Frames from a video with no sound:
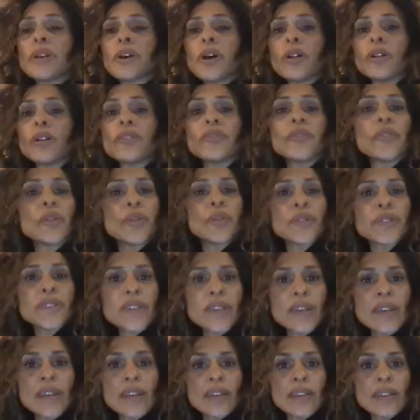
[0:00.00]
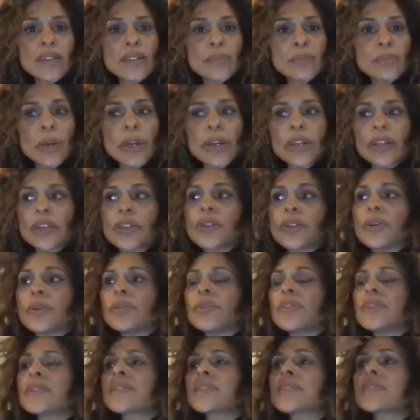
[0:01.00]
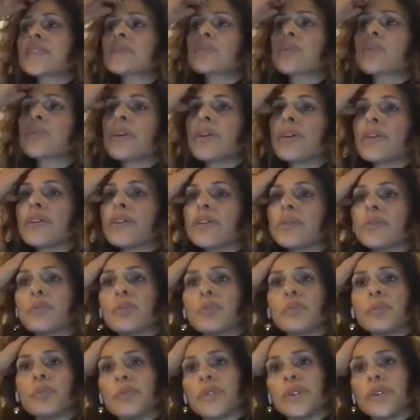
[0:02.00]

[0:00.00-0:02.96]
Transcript: be all of those things. But, you know, this is where